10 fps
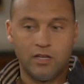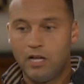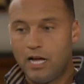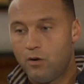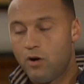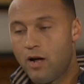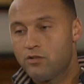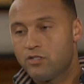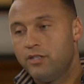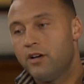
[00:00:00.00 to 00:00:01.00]
When I
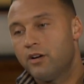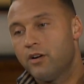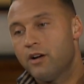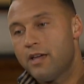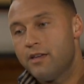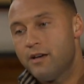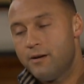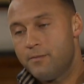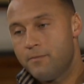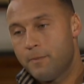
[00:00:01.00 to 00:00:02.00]
was younger,
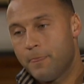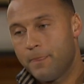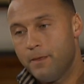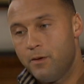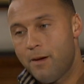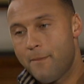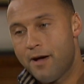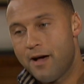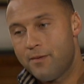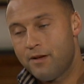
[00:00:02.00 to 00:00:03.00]

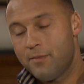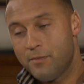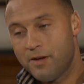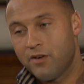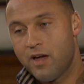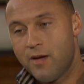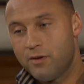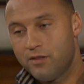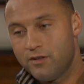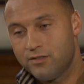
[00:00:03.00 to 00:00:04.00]
my
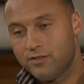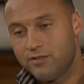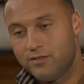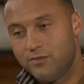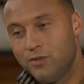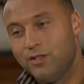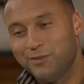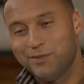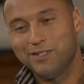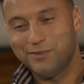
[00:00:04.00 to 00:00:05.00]
grandmother's really
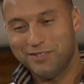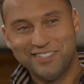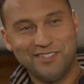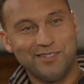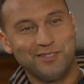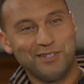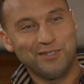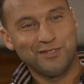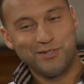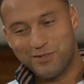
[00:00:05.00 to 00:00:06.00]
religious. You know,
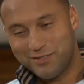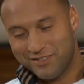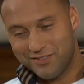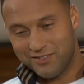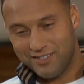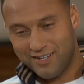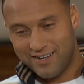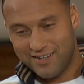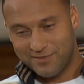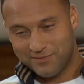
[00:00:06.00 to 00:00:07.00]
she always used
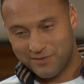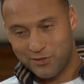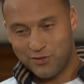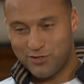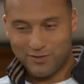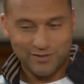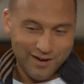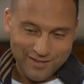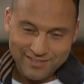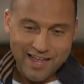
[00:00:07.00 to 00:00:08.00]
to go to church
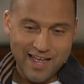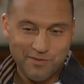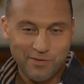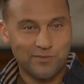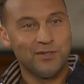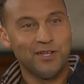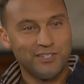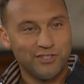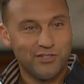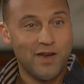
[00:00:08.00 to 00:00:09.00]
all the time, and
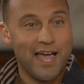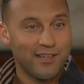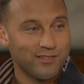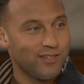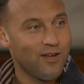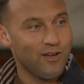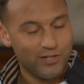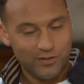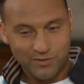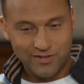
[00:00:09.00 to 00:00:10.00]
she'd drag us along.
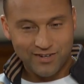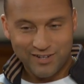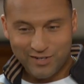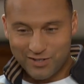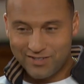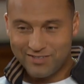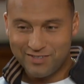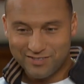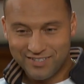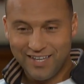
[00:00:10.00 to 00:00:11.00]
You know, when you're younger, you
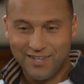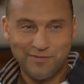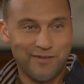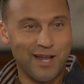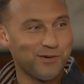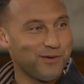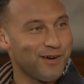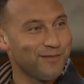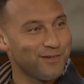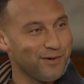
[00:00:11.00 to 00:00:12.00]
just follow
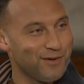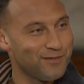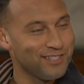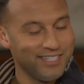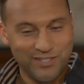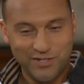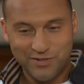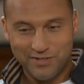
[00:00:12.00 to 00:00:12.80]
whoever's leading you.